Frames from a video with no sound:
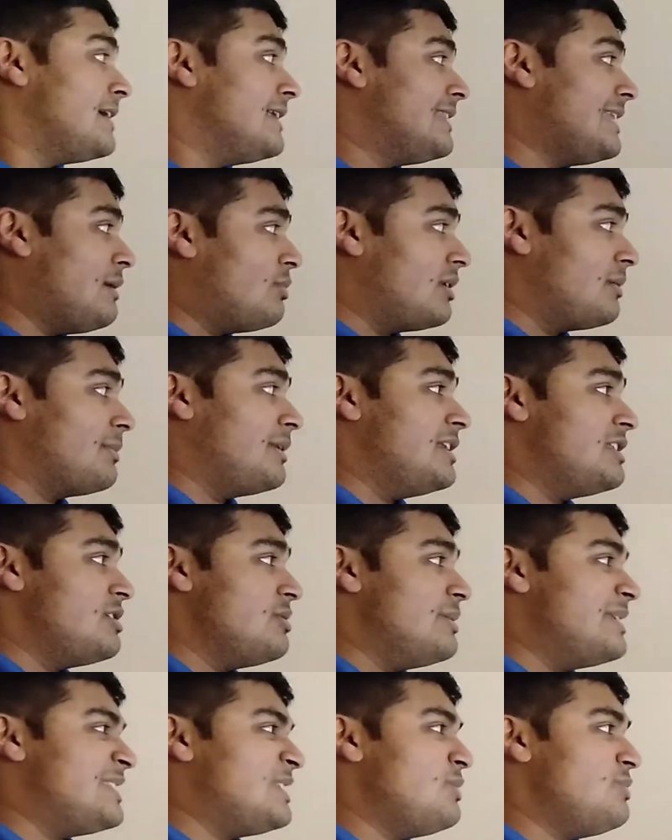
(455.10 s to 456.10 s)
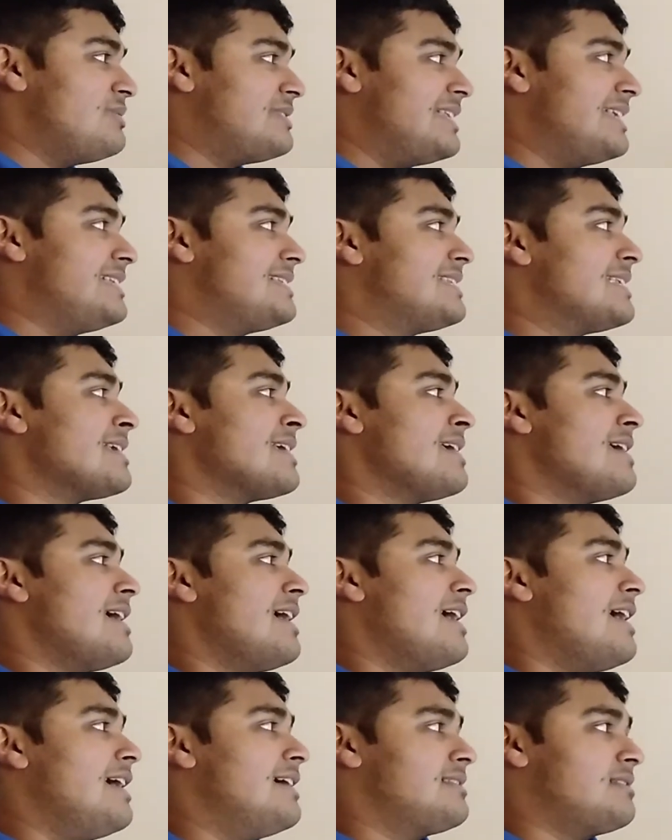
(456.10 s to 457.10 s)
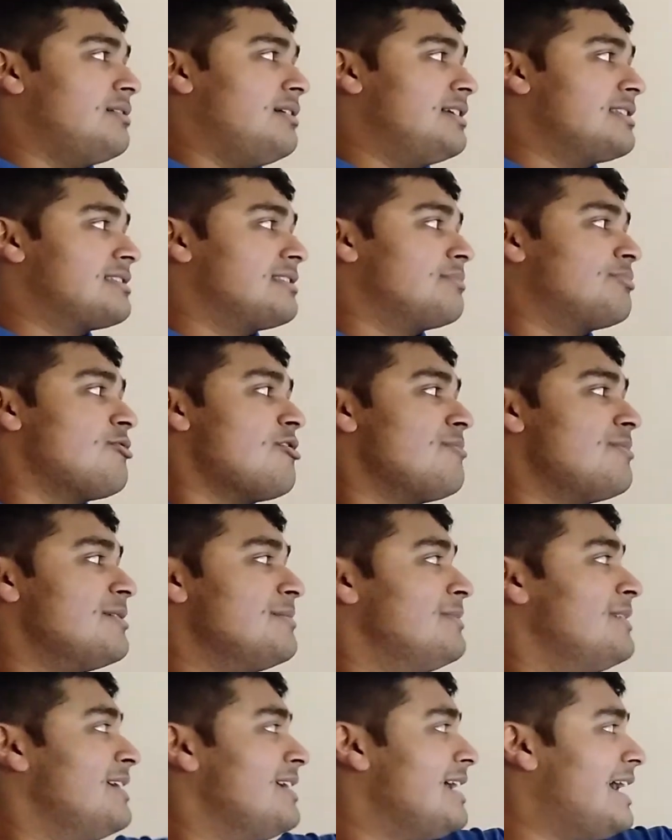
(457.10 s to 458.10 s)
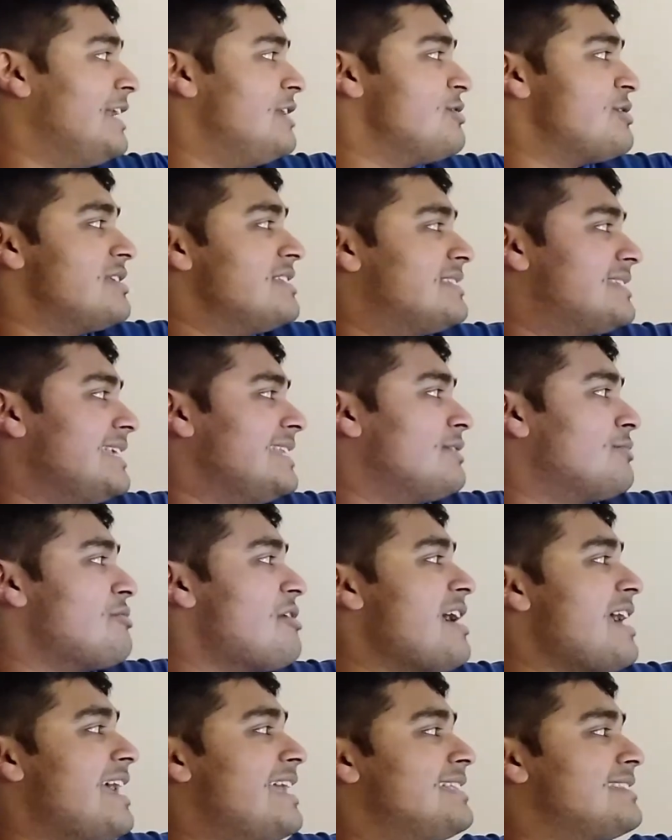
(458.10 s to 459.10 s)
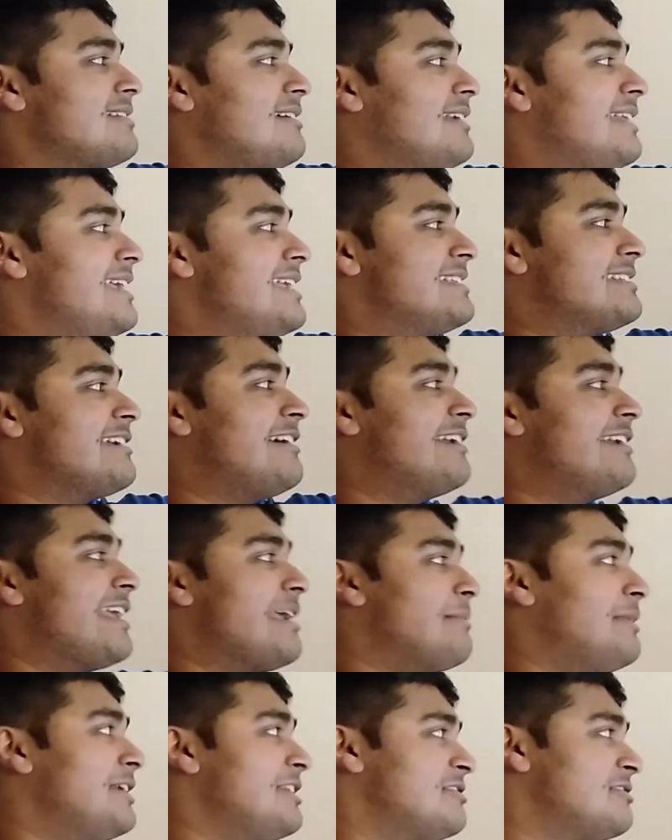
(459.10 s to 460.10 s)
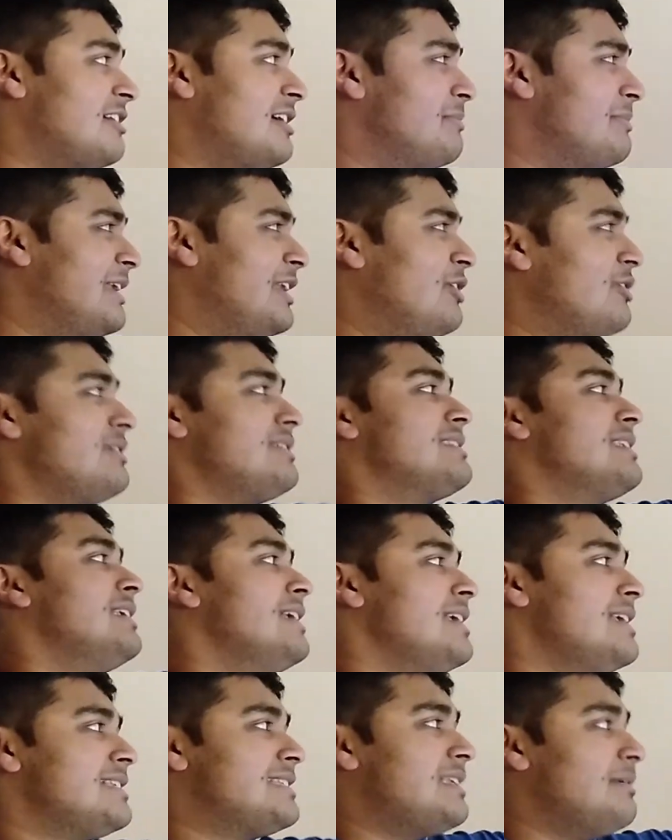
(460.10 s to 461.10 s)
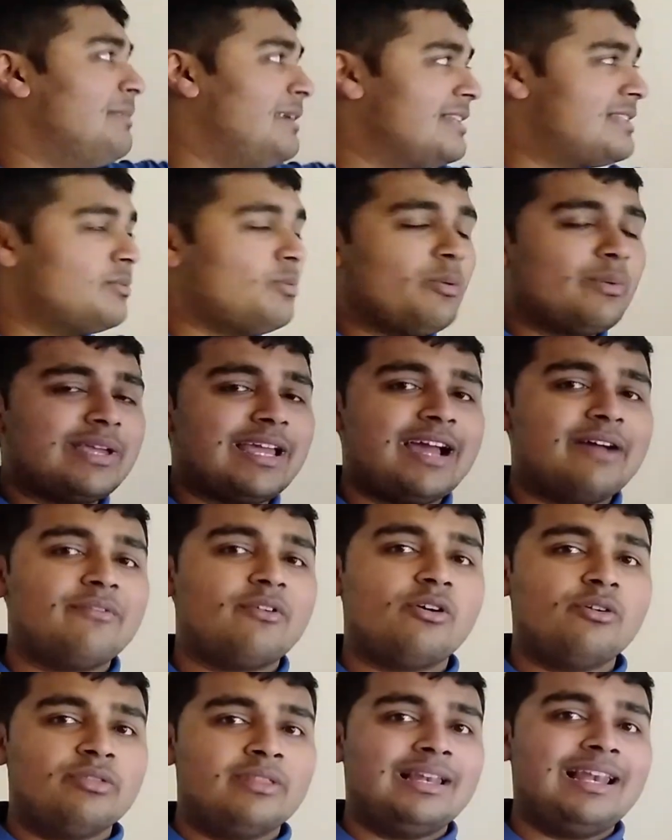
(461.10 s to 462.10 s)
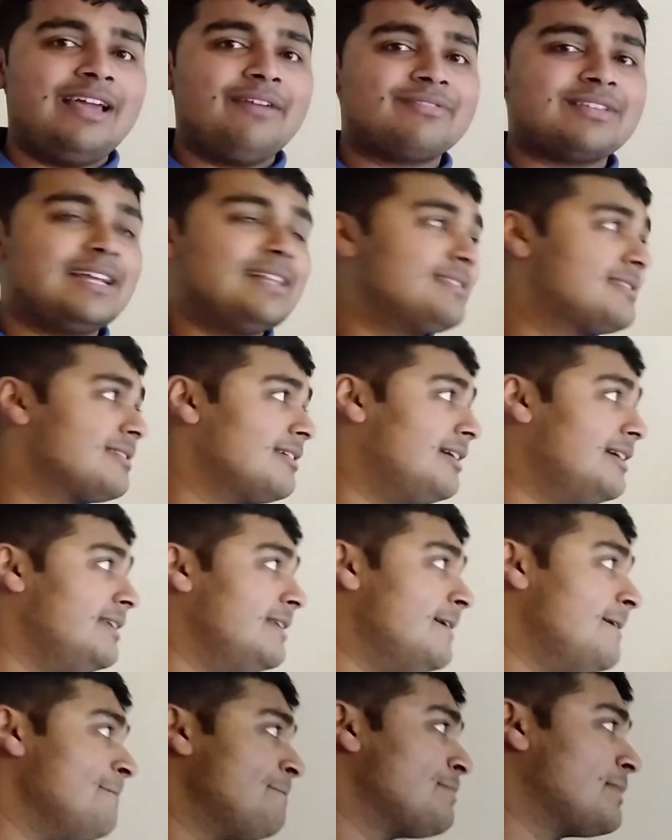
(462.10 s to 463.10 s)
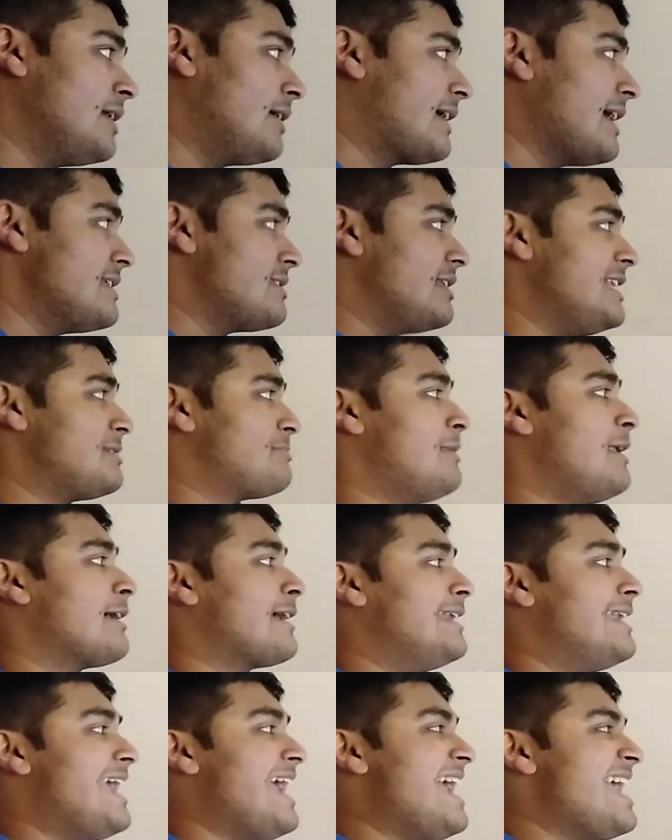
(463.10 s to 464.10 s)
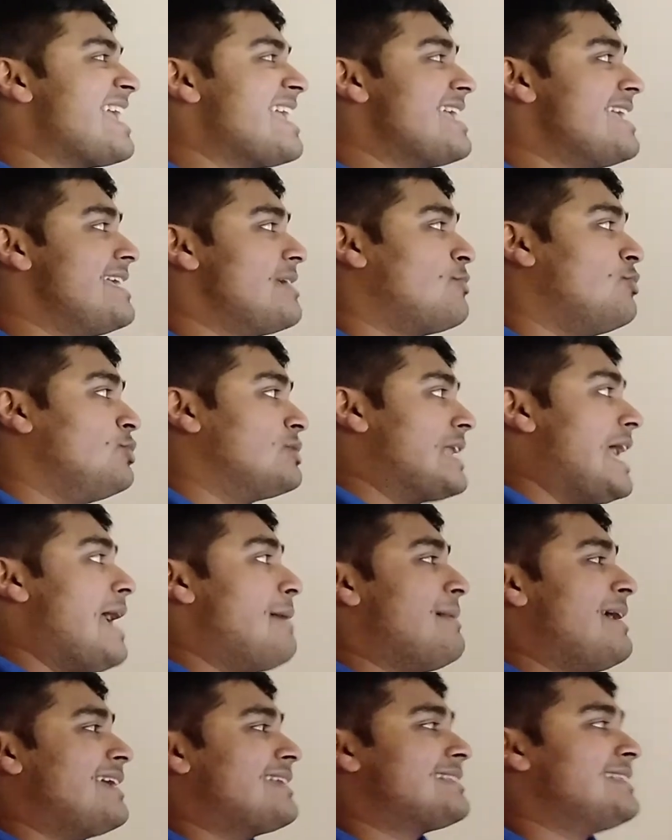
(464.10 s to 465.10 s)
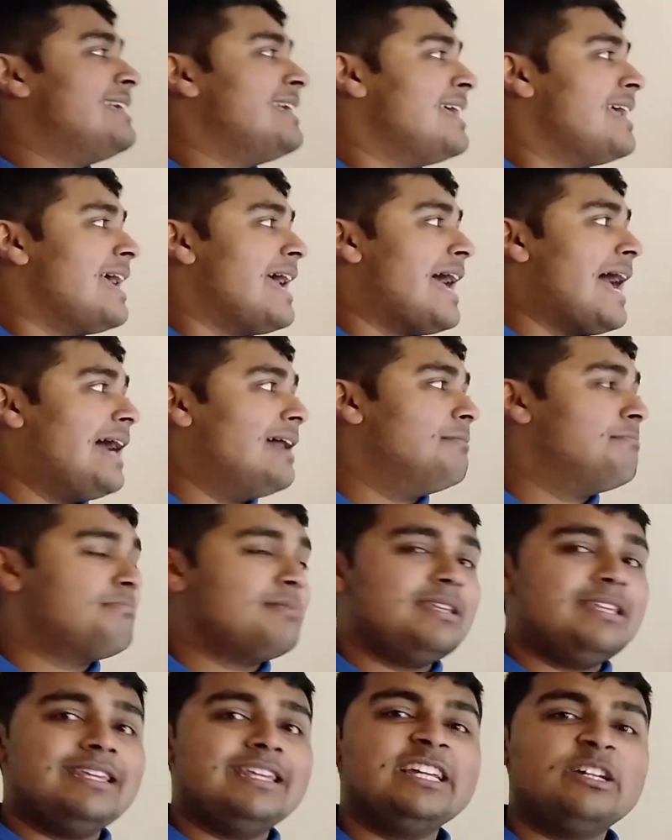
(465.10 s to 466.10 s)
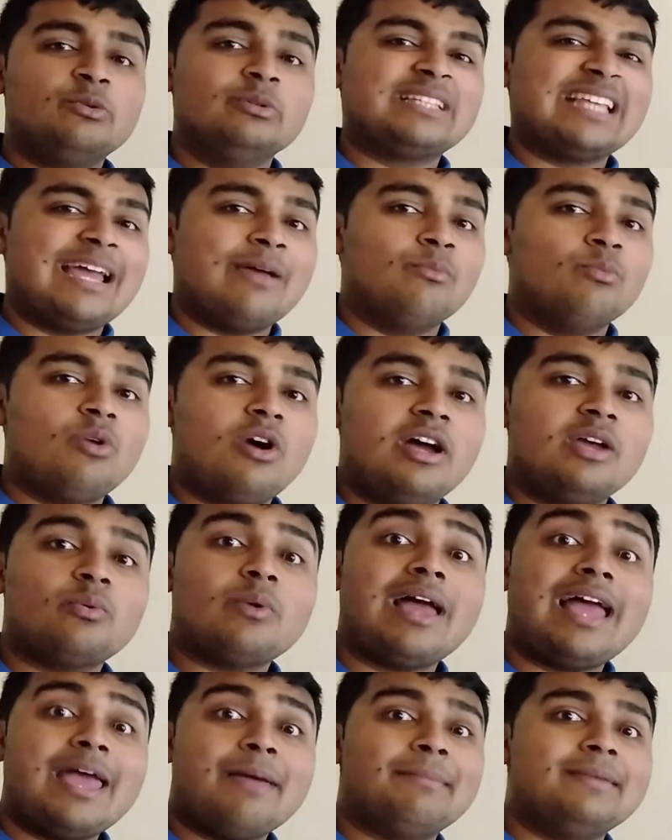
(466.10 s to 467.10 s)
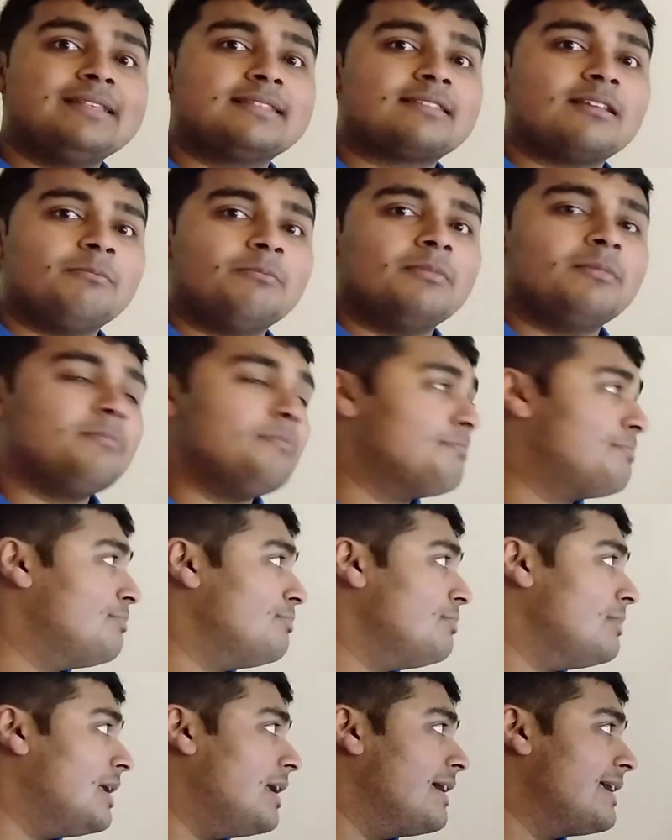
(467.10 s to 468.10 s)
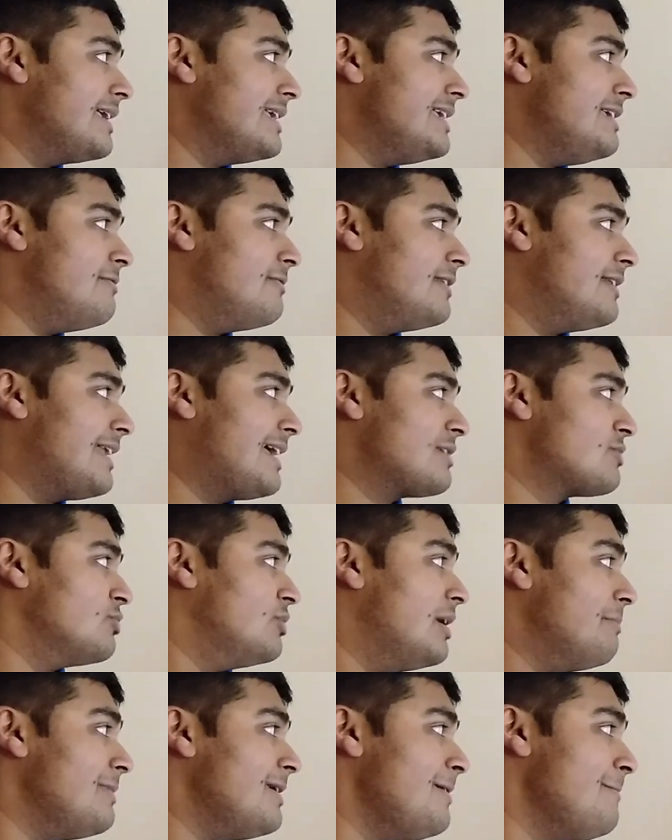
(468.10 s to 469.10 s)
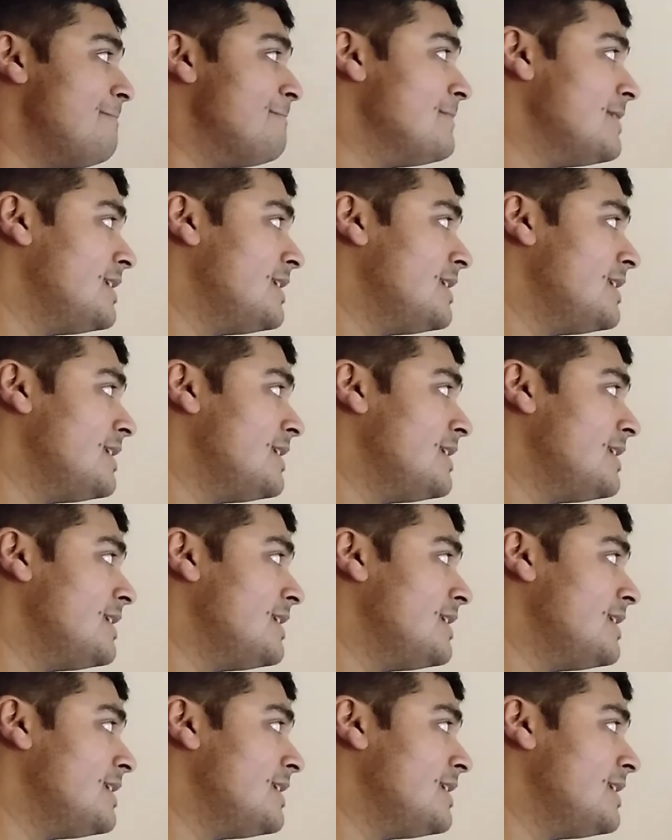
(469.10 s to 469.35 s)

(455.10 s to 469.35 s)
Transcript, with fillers: Now what I'm going to do is use this uh, to answer the problem, and you can see the right-hand side here, sine A minus sine B, looks similar to what we have on the left-hand side. Okay, so let's plug in A equals mx and B equals my, where m is some uh, even natural number.